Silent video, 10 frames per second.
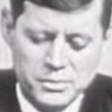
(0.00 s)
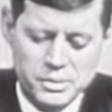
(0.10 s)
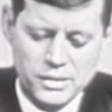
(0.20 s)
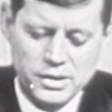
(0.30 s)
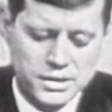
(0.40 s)

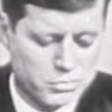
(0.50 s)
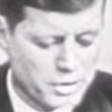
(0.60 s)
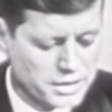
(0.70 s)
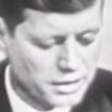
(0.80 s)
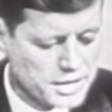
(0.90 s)
Well, the
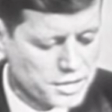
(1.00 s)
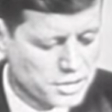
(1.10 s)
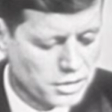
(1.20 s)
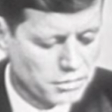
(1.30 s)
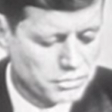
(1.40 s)

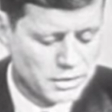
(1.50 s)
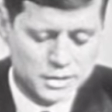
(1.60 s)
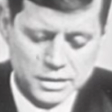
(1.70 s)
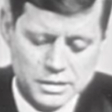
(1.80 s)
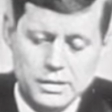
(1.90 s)
regulation of
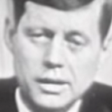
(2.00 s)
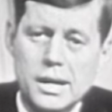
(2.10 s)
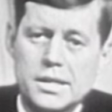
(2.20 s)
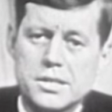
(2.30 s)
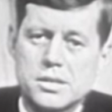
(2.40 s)

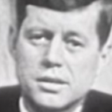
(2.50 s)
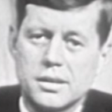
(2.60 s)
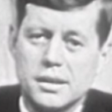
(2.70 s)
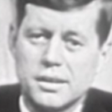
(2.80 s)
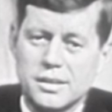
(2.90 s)
lights
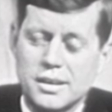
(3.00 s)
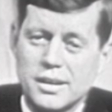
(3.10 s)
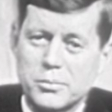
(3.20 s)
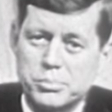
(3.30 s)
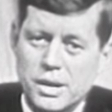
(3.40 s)

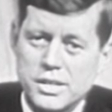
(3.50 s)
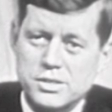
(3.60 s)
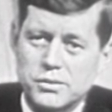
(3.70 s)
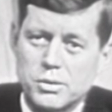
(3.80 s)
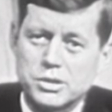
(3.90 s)
and the price
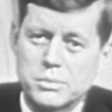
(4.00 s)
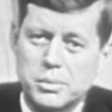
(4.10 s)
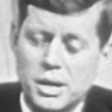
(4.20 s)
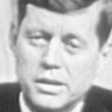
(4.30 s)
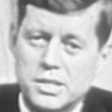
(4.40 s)
of those
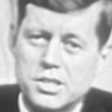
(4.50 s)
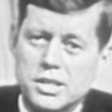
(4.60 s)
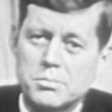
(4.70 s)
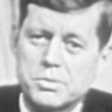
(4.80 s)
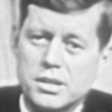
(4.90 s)
commodities
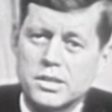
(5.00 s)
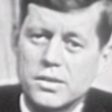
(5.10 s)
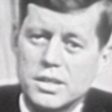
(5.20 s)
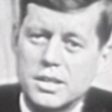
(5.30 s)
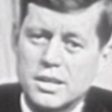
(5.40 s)
comes under
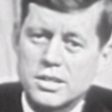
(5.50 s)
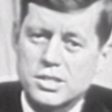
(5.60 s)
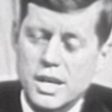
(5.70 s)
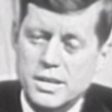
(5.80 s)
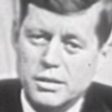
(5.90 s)
the
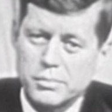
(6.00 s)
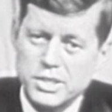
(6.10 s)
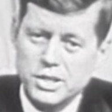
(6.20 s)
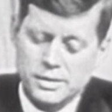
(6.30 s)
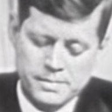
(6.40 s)
state
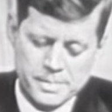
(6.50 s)
commission,